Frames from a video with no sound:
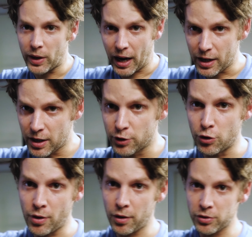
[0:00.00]
When I
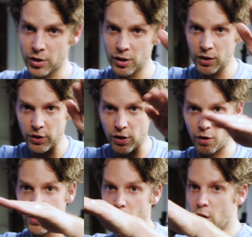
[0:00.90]
do those, you
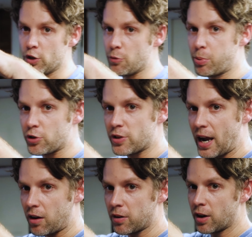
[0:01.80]
know, you push
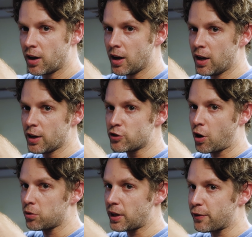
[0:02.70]
down,
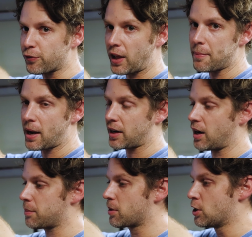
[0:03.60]
don't let it fly back
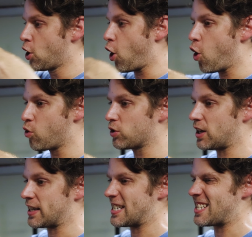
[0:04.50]
up, hold
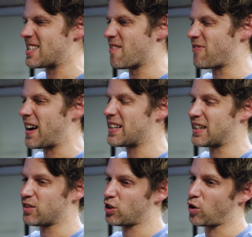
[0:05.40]
it against it, fight
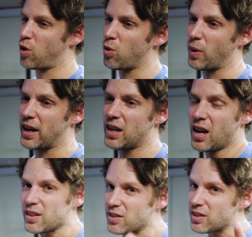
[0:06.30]
against it the whole way.
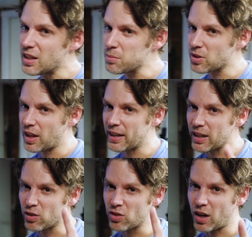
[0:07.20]
It seems like
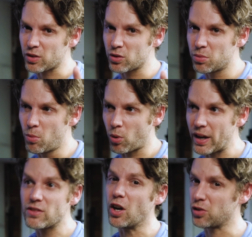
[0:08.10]
it sucks more.
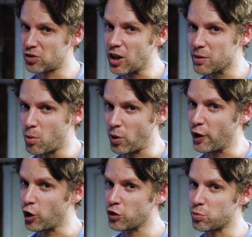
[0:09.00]
It does suck more,
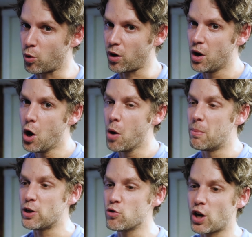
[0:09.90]
it hurts more,
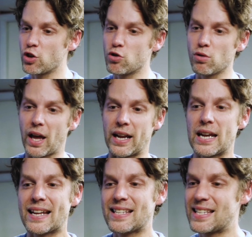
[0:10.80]
but you can do like
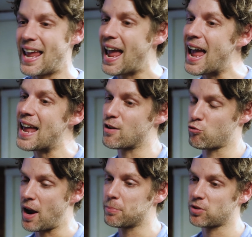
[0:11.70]
10
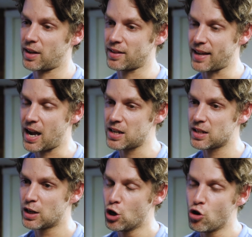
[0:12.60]
reps like that